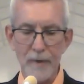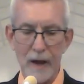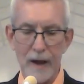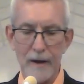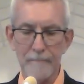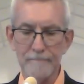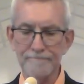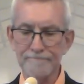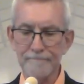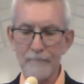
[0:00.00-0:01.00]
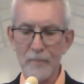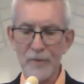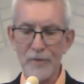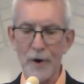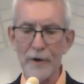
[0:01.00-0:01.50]
30%
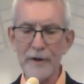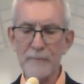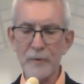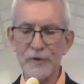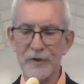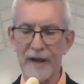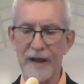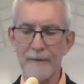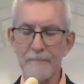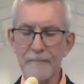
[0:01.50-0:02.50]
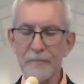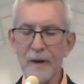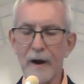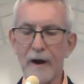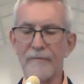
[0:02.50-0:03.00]
um,
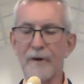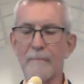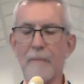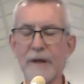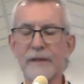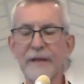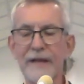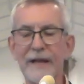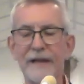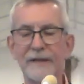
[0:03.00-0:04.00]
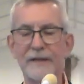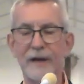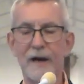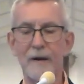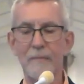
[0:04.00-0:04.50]
of their monthly
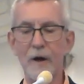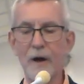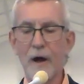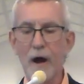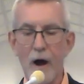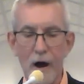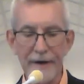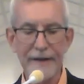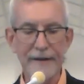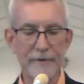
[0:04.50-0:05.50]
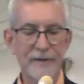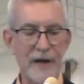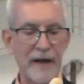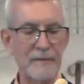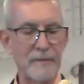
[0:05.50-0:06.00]
income on
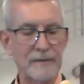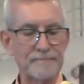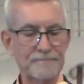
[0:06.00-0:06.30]
entertainment.